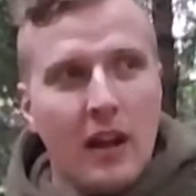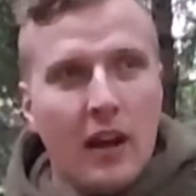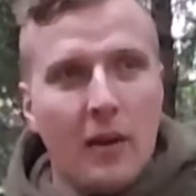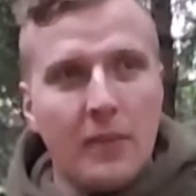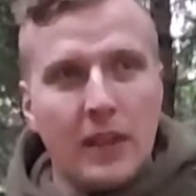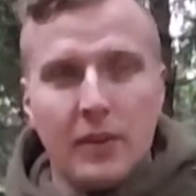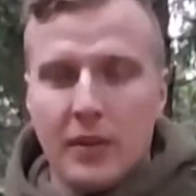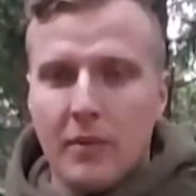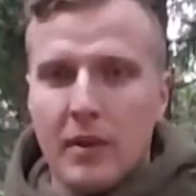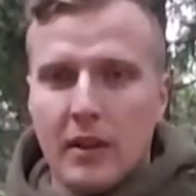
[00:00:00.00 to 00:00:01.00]
um, although
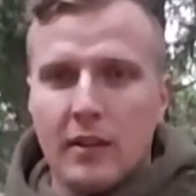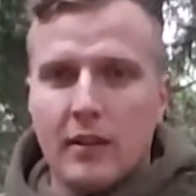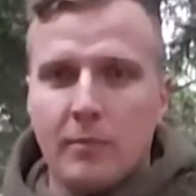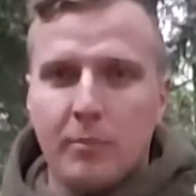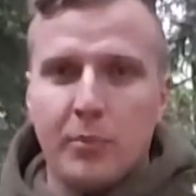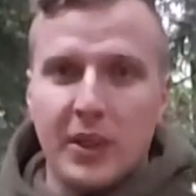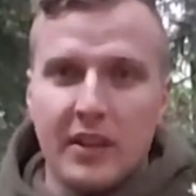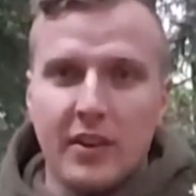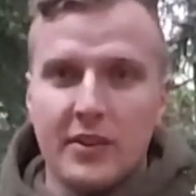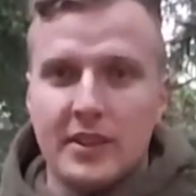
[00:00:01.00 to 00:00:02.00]
they were
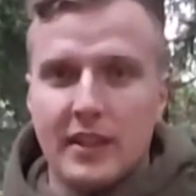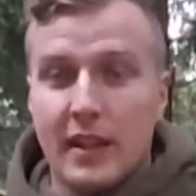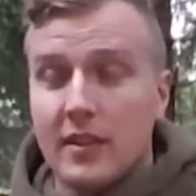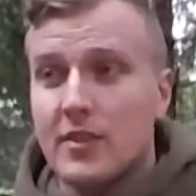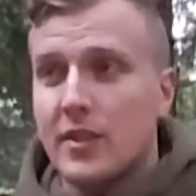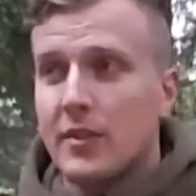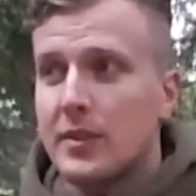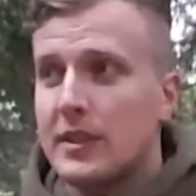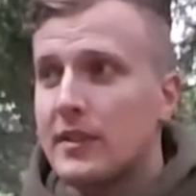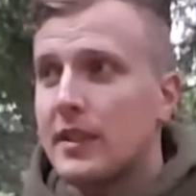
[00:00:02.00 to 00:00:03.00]
pretty noisy. And you know,
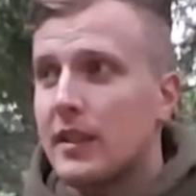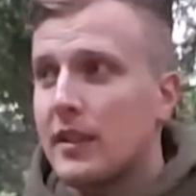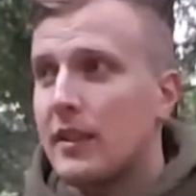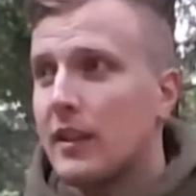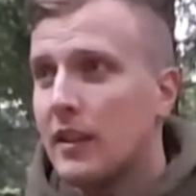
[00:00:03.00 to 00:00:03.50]
it's, uh,